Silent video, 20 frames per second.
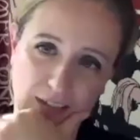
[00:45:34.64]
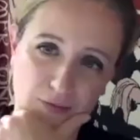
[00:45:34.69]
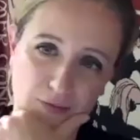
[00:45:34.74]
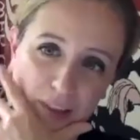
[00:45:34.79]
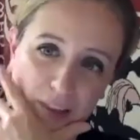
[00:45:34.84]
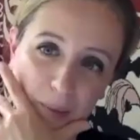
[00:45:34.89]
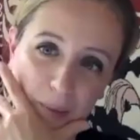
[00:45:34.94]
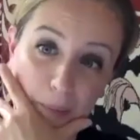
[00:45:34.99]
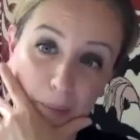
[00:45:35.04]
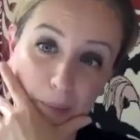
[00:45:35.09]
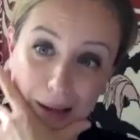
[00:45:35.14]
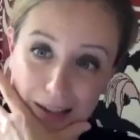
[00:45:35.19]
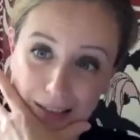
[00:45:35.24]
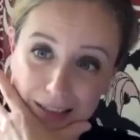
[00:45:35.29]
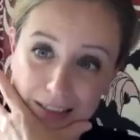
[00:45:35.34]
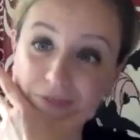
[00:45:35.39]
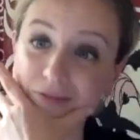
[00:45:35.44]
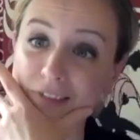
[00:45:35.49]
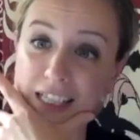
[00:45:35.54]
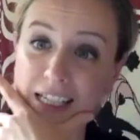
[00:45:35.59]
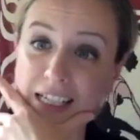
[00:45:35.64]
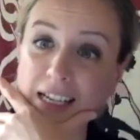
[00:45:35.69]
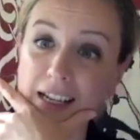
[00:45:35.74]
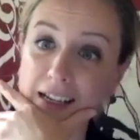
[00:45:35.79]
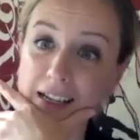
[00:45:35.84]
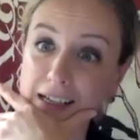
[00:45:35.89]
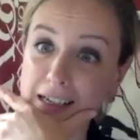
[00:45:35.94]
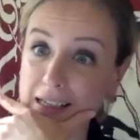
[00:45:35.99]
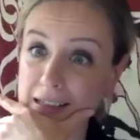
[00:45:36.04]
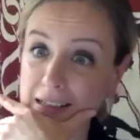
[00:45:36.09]
and then massively
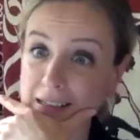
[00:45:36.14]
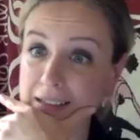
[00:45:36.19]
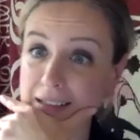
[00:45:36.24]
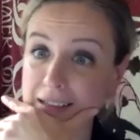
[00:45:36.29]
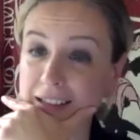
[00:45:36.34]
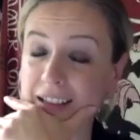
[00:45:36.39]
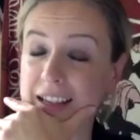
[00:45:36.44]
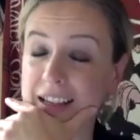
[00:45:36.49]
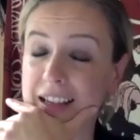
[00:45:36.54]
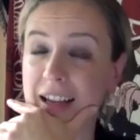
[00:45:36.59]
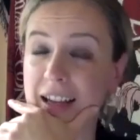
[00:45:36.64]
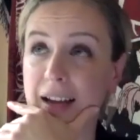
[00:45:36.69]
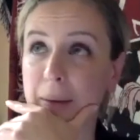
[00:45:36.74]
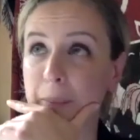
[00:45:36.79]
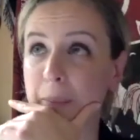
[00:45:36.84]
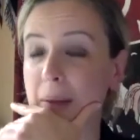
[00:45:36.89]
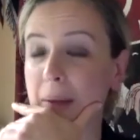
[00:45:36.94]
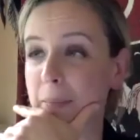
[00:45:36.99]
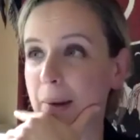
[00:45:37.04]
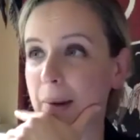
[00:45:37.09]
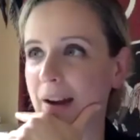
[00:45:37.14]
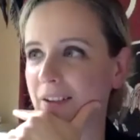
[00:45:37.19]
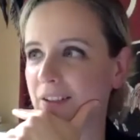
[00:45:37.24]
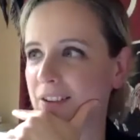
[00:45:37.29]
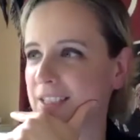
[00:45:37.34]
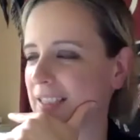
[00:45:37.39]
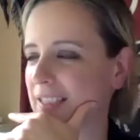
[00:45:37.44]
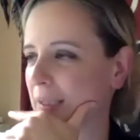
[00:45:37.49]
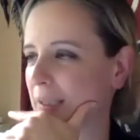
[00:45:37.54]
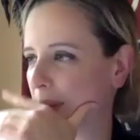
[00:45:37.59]
like um,
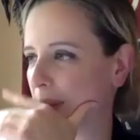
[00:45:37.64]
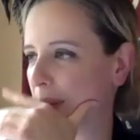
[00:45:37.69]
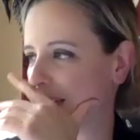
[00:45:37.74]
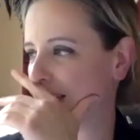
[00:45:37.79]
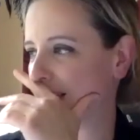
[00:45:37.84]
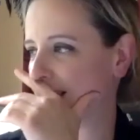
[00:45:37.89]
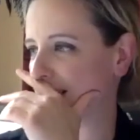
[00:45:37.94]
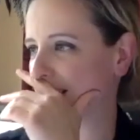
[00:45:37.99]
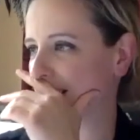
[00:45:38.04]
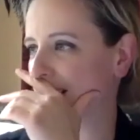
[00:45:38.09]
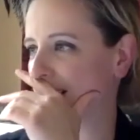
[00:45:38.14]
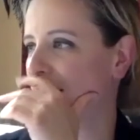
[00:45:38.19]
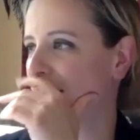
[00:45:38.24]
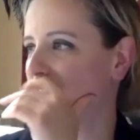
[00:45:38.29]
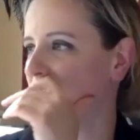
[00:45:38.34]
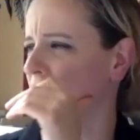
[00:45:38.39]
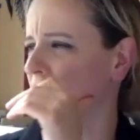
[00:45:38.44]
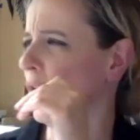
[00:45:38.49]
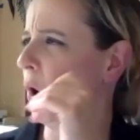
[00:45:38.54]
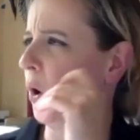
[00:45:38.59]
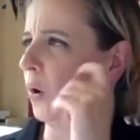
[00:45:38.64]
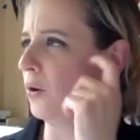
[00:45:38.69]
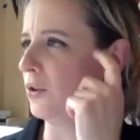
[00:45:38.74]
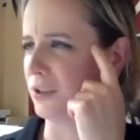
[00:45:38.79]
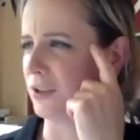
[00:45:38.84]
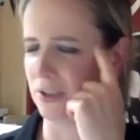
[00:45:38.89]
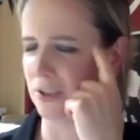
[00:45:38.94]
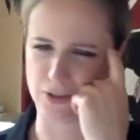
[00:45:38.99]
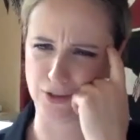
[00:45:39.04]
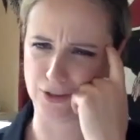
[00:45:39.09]
embarrassing the person or
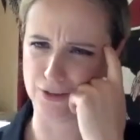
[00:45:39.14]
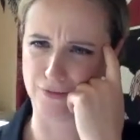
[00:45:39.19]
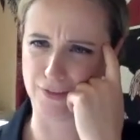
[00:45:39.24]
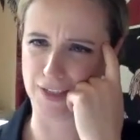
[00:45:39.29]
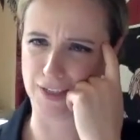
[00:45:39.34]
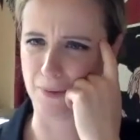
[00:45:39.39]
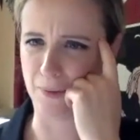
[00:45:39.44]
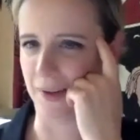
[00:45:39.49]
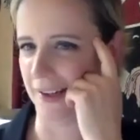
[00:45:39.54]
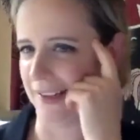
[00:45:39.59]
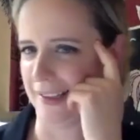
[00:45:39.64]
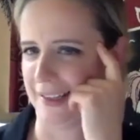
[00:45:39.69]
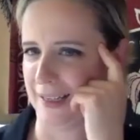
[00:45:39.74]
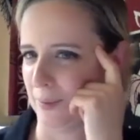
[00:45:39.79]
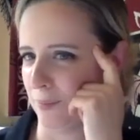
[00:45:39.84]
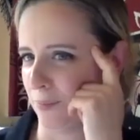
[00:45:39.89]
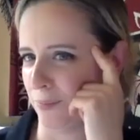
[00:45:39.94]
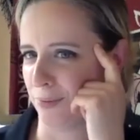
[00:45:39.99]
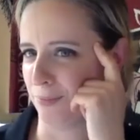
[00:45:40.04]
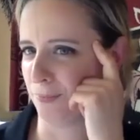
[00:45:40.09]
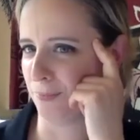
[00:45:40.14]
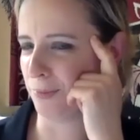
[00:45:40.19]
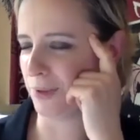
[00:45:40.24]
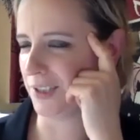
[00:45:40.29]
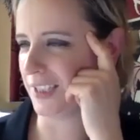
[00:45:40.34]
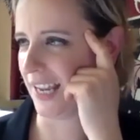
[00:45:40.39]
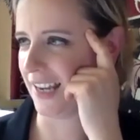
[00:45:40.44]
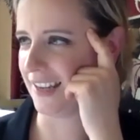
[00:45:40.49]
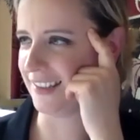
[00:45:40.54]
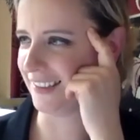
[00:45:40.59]
just sort of like weirdly
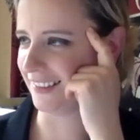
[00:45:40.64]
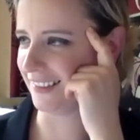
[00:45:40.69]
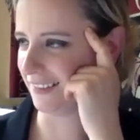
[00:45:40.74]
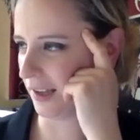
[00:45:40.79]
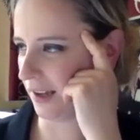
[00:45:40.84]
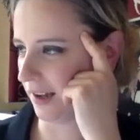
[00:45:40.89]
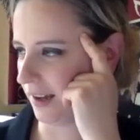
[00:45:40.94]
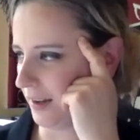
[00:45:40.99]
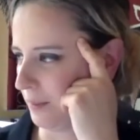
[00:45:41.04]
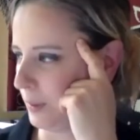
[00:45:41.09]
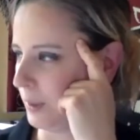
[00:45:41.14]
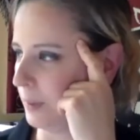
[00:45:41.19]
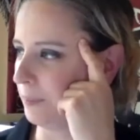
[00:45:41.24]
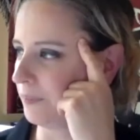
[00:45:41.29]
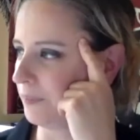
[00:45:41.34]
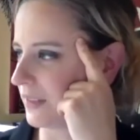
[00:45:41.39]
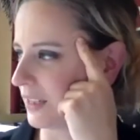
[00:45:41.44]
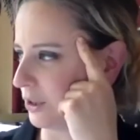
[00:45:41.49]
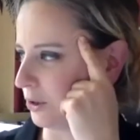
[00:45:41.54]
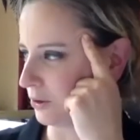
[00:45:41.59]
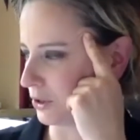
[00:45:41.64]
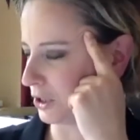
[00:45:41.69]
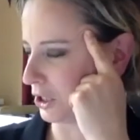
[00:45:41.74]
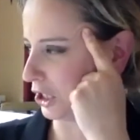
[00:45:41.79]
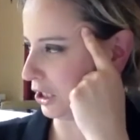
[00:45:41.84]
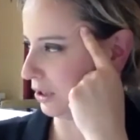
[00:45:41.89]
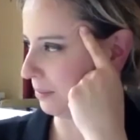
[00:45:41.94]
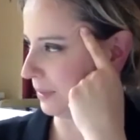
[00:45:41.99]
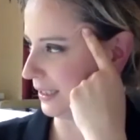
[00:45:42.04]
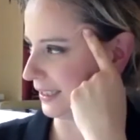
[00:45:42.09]
pretending that I'm a
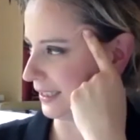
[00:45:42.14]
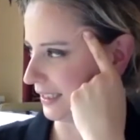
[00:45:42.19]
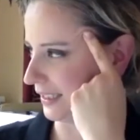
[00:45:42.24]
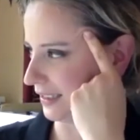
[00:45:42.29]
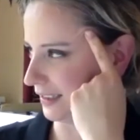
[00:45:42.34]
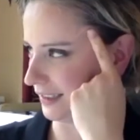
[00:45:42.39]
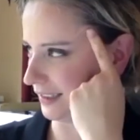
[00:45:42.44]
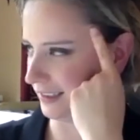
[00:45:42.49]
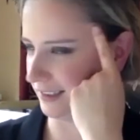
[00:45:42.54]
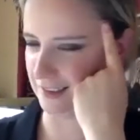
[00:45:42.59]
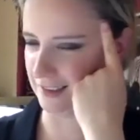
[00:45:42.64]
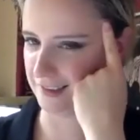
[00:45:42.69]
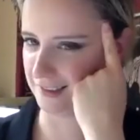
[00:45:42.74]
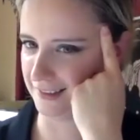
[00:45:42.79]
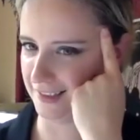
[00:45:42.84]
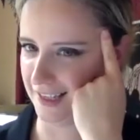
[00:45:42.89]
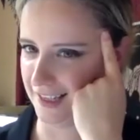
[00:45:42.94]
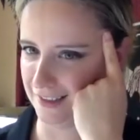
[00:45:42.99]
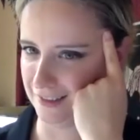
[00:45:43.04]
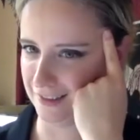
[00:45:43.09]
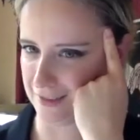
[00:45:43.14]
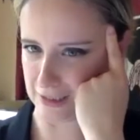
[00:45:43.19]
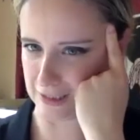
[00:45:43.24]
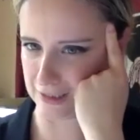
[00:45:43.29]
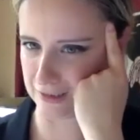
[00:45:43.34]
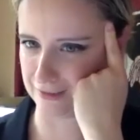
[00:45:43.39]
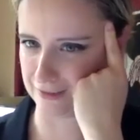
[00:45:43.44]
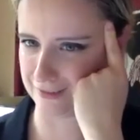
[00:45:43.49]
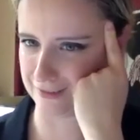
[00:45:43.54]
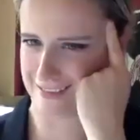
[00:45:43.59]
costume assistant and then
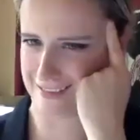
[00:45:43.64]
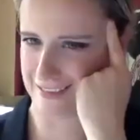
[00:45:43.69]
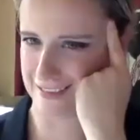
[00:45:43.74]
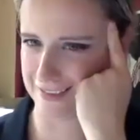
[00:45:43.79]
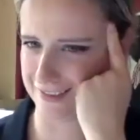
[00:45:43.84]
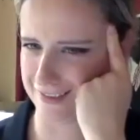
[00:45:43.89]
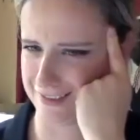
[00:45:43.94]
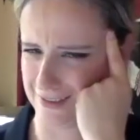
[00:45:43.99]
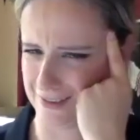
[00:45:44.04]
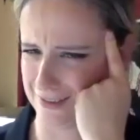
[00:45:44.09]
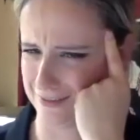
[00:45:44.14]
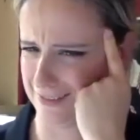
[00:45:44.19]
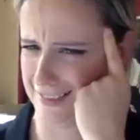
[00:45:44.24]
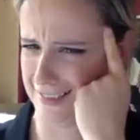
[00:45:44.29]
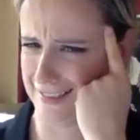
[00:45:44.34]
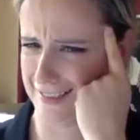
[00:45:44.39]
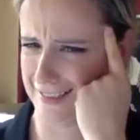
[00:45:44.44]
just just sort of like